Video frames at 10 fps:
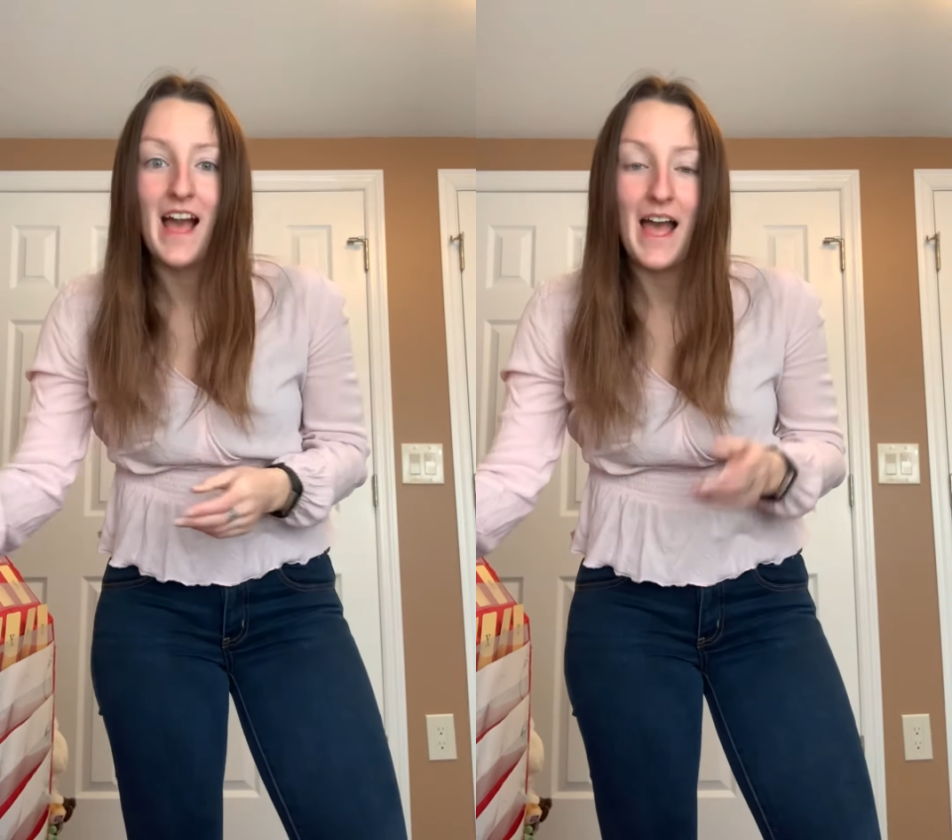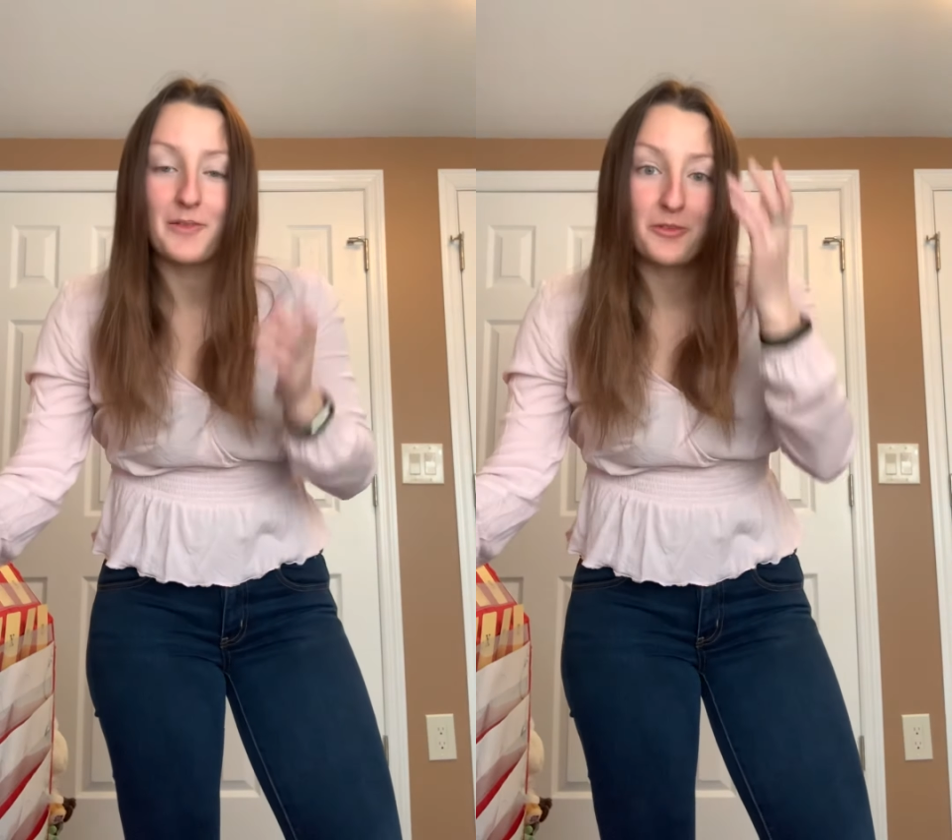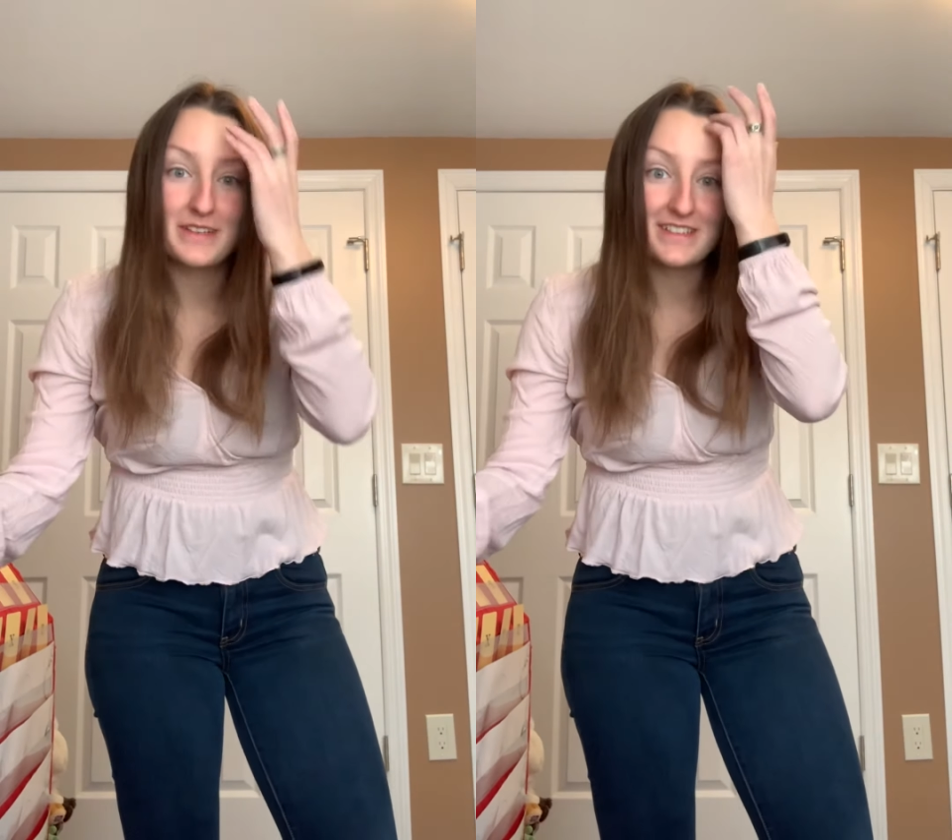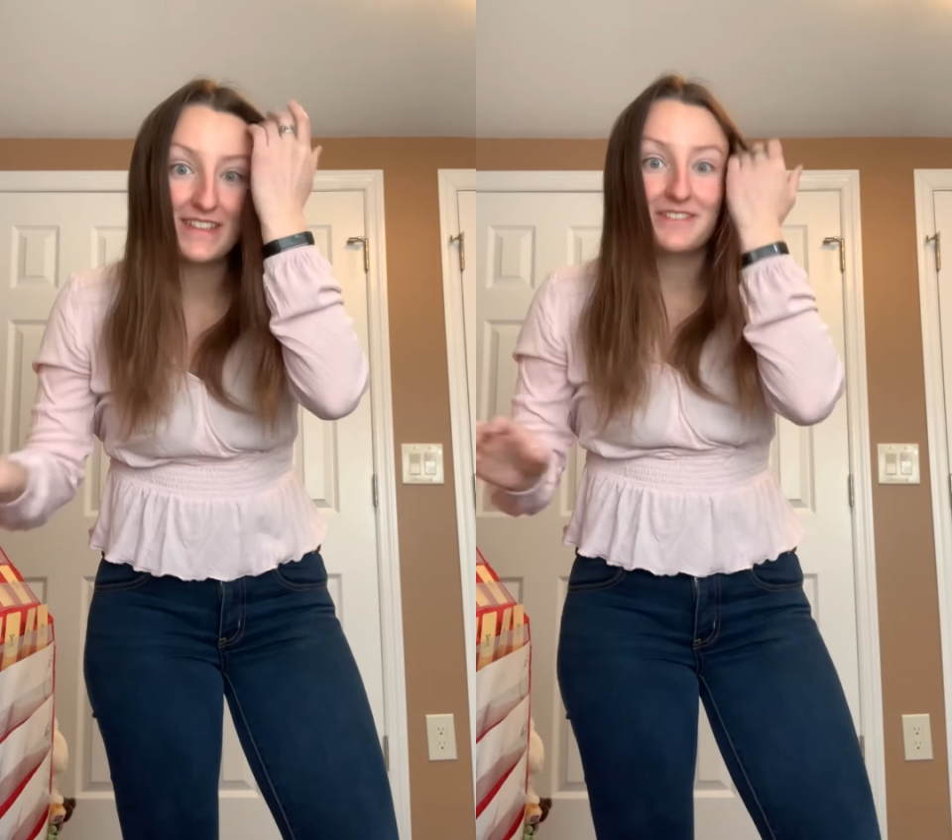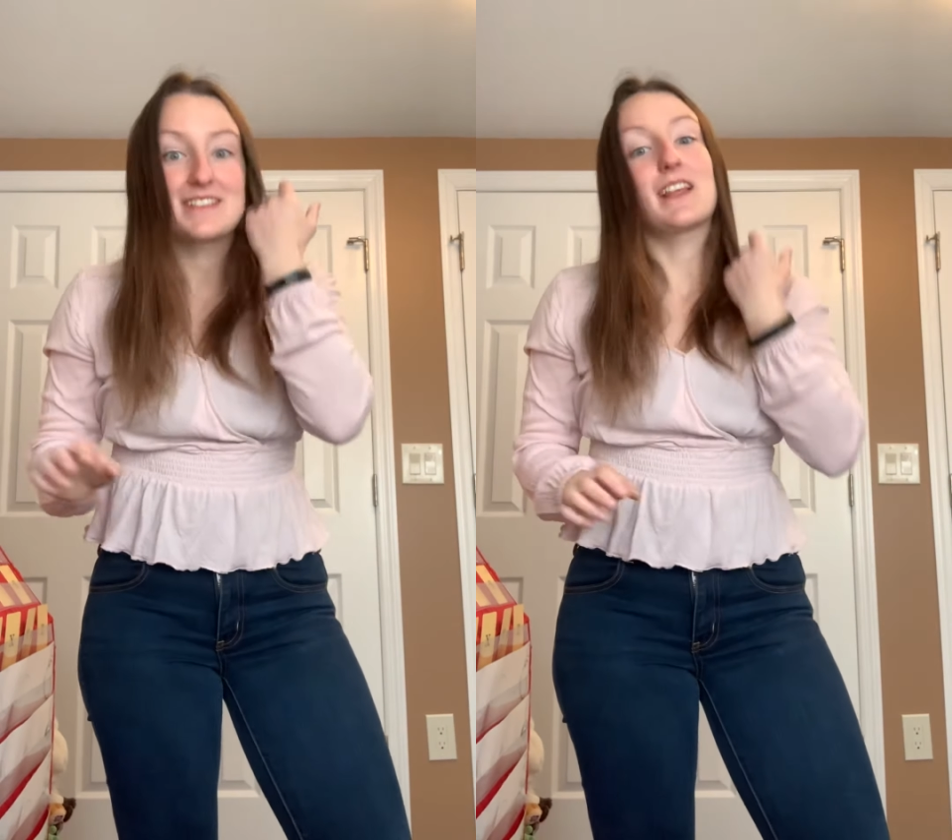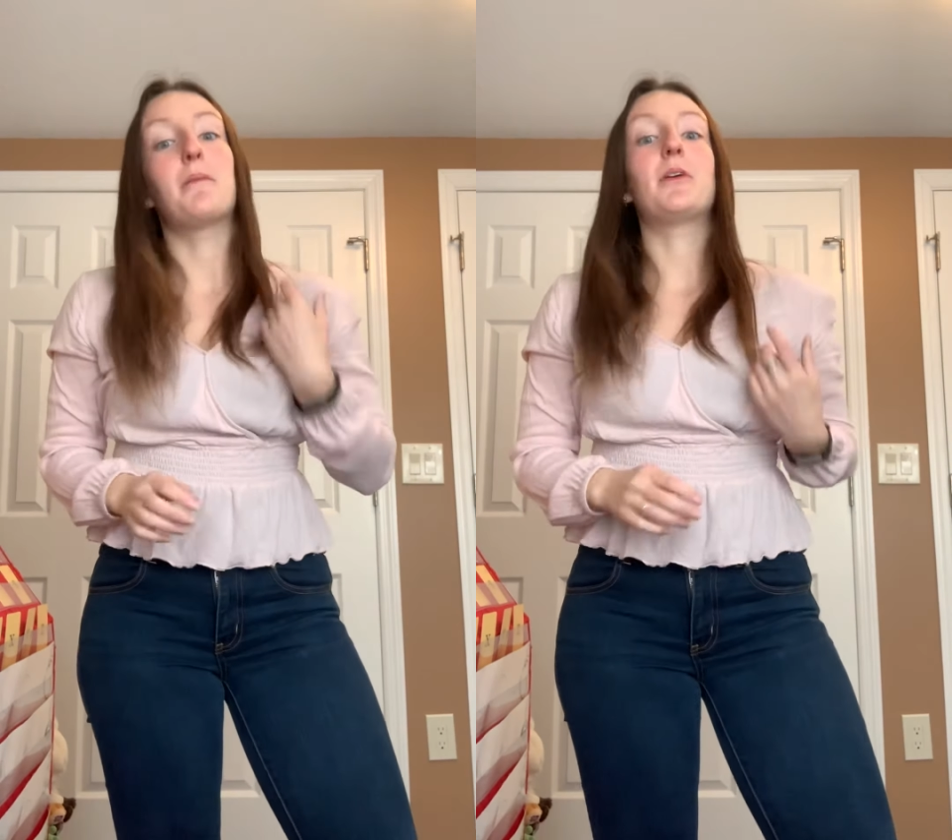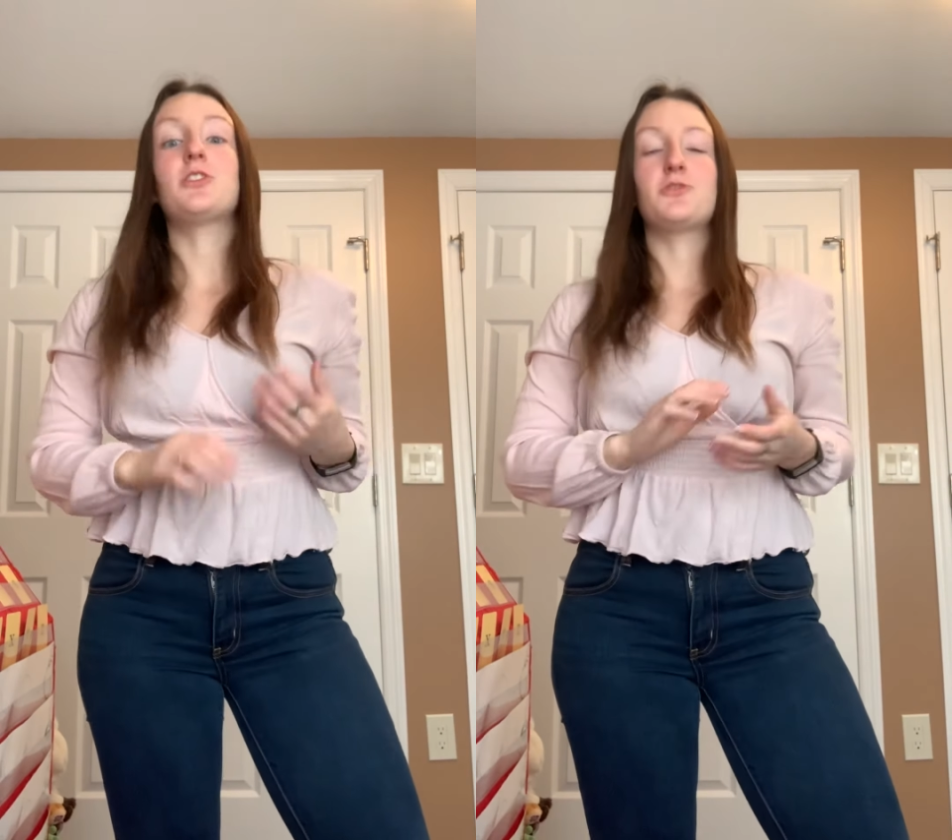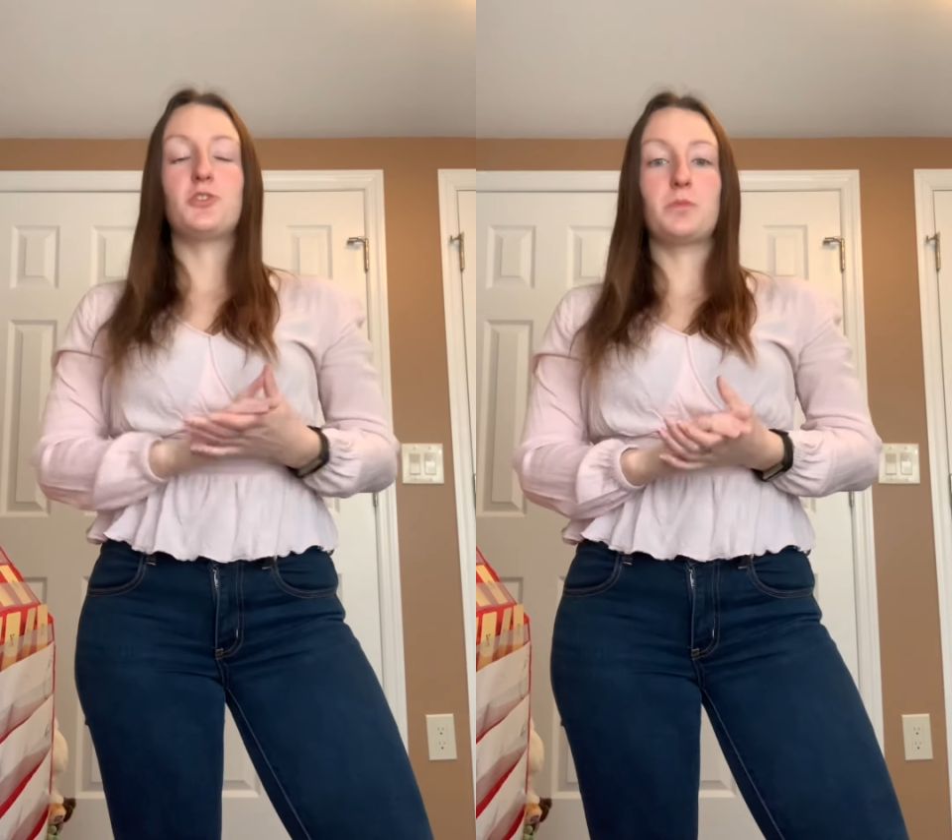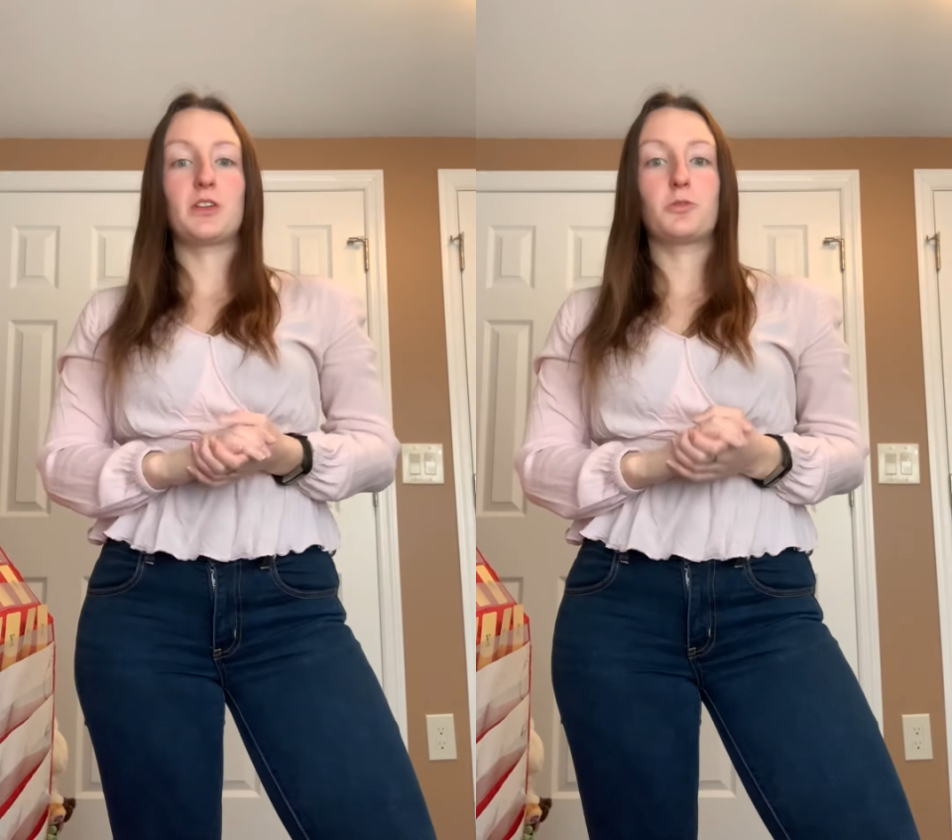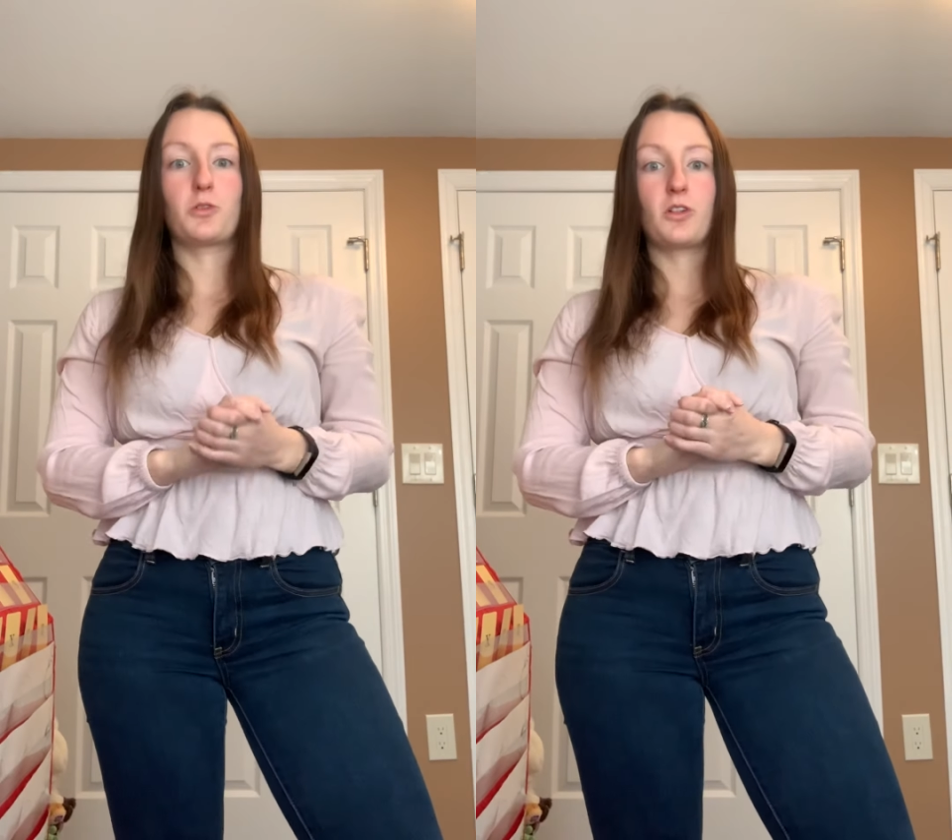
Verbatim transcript: I'm going to leave this up on YouTube and Google